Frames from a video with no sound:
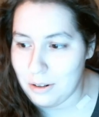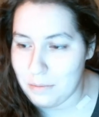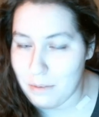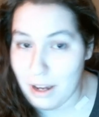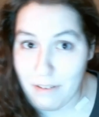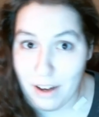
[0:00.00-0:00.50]

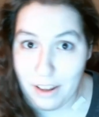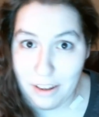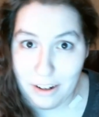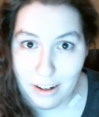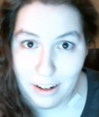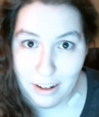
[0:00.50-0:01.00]
my
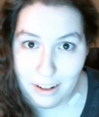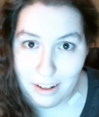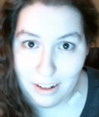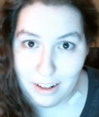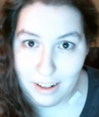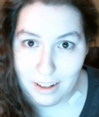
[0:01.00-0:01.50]
father
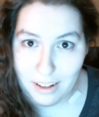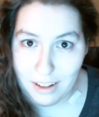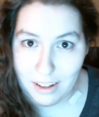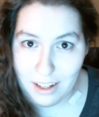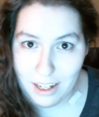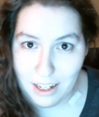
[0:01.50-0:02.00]

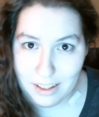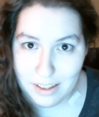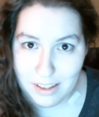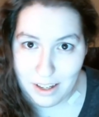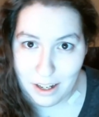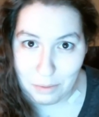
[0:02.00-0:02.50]
has
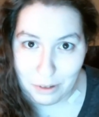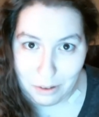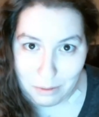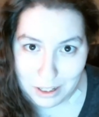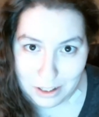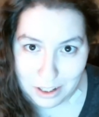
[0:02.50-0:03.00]
high blood
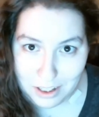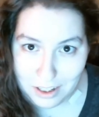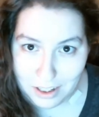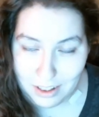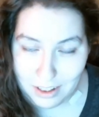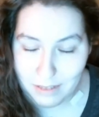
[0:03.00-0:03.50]
pressure,
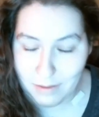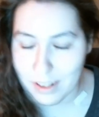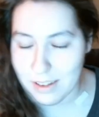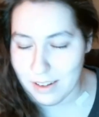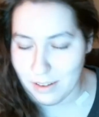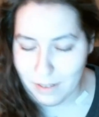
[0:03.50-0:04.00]

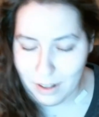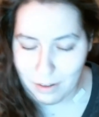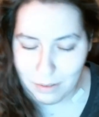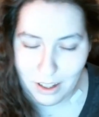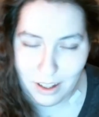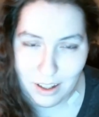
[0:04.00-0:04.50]
runs in the
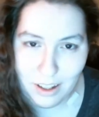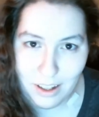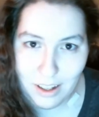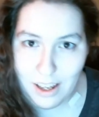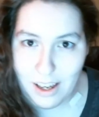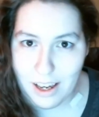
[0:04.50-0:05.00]
family,
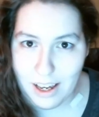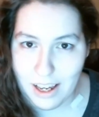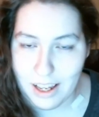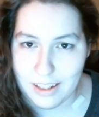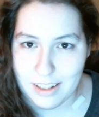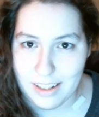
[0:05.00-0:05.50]

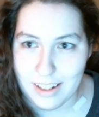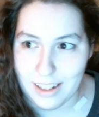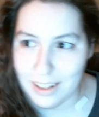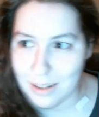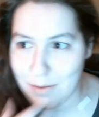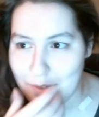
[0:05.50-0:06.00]
and
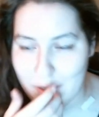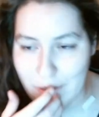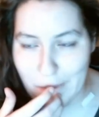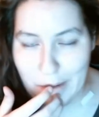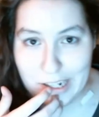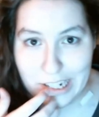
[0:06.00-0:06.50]
he was
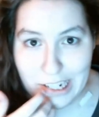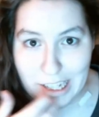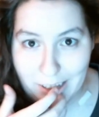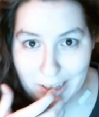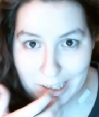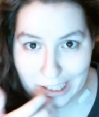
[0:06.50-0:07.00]

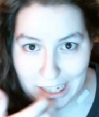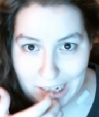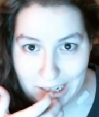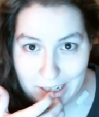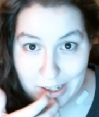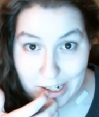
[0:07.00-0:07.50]
particularly
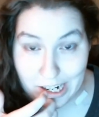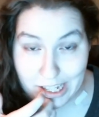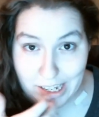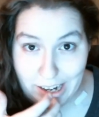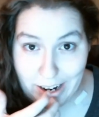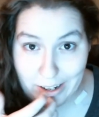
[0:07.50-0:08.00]

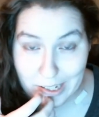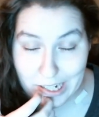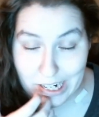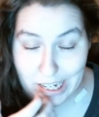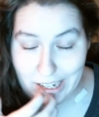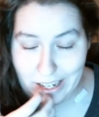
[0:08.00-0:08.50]
stressing out
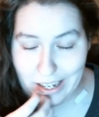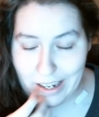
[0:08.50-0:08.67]
today.